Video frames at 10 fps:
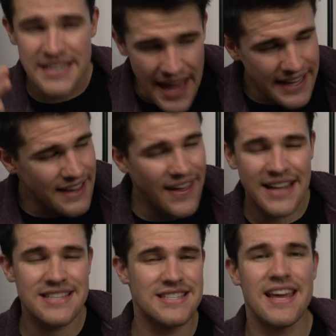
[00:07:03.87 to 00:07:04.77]
Taking
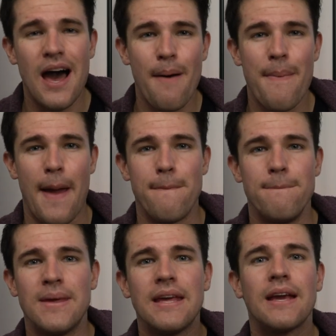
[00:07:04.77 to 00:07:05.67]
that step
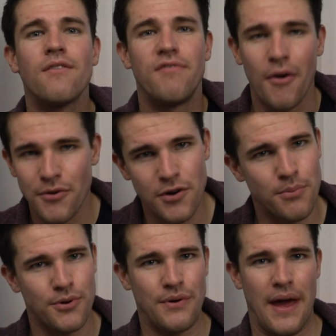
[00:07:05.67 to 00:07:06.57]
and being
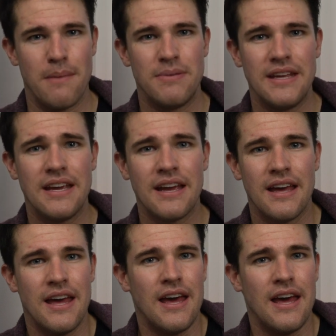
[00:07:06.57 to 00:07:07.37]
vulnerable and being